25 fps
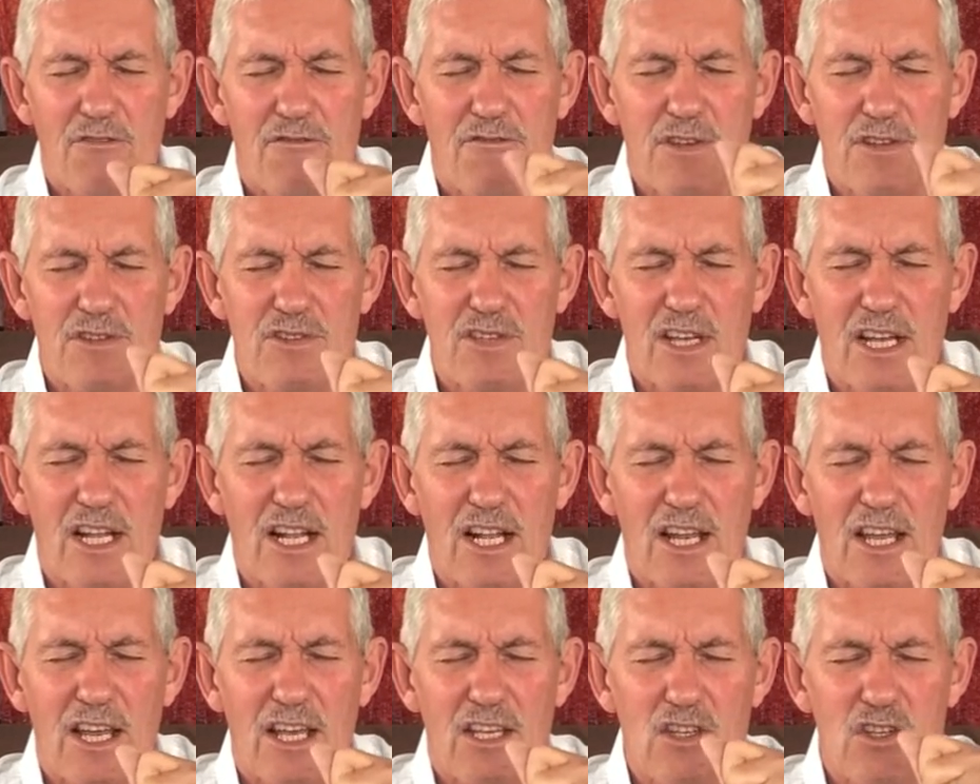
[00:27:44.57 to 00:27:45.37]

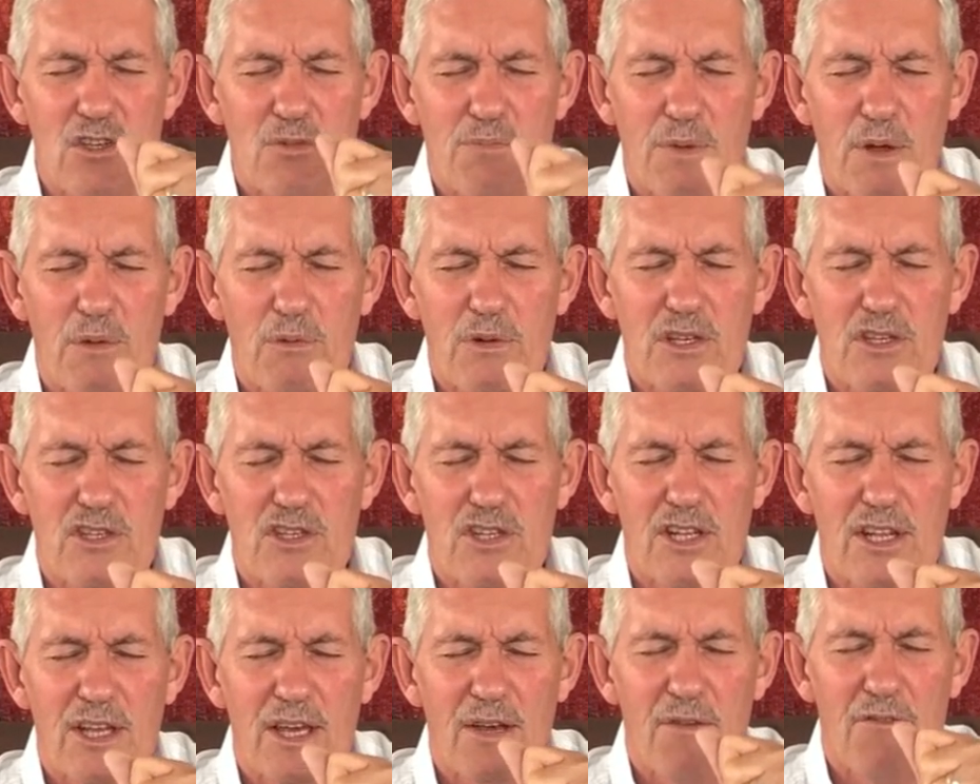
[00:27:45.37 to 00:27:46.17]
physically,
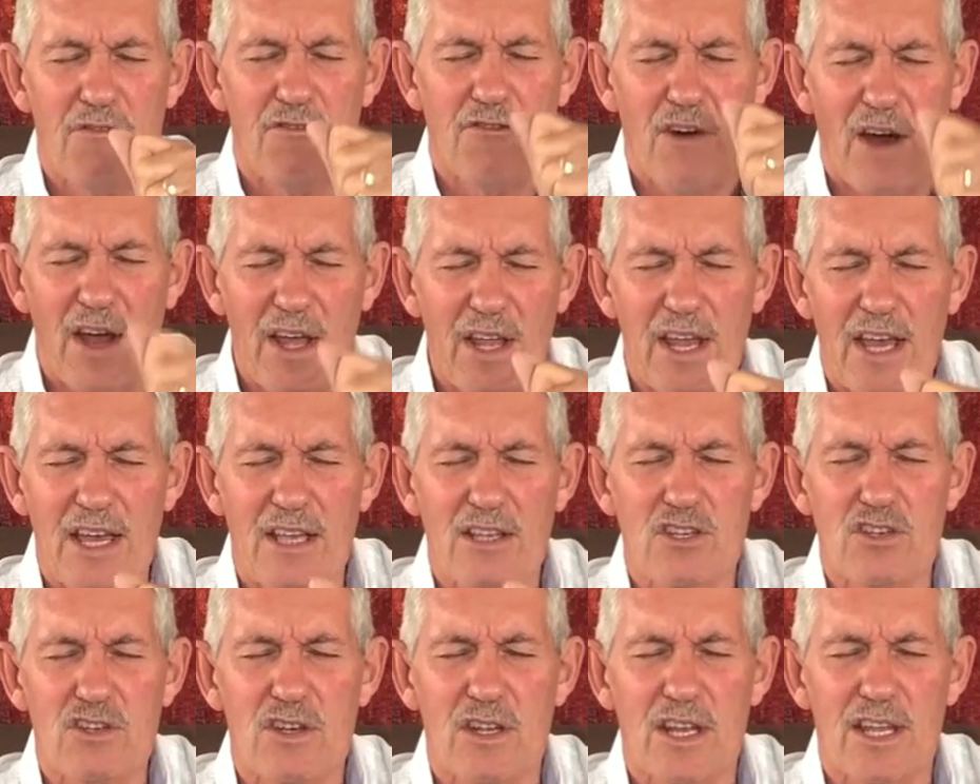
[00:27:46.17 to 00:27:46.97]
spiritually,
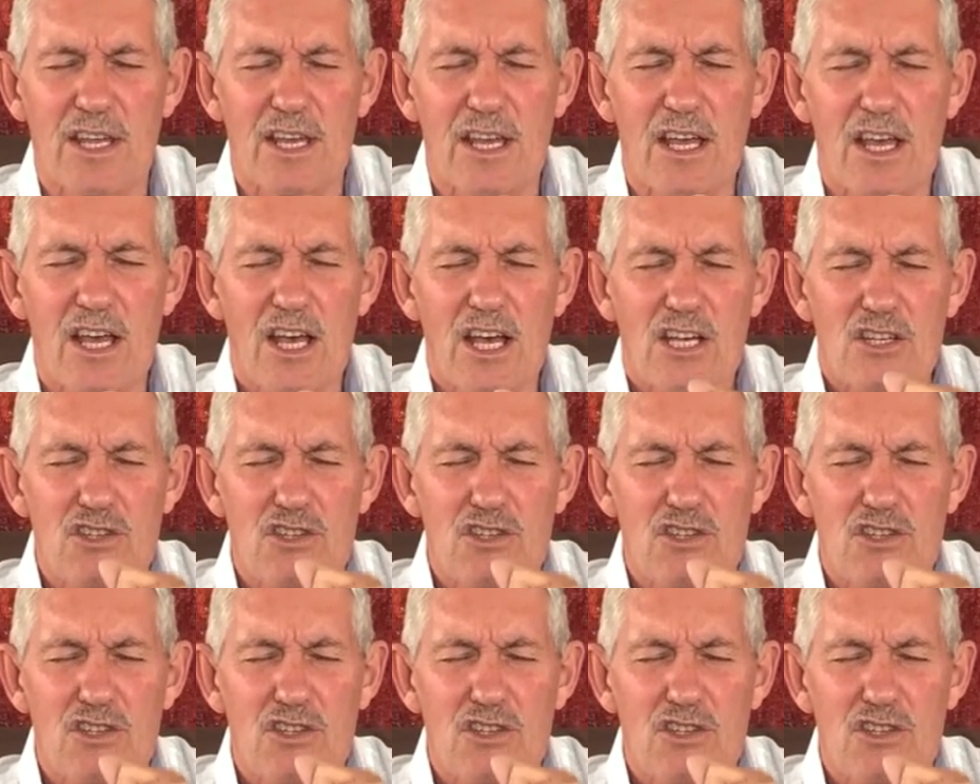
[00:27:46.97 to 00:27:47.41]
financially,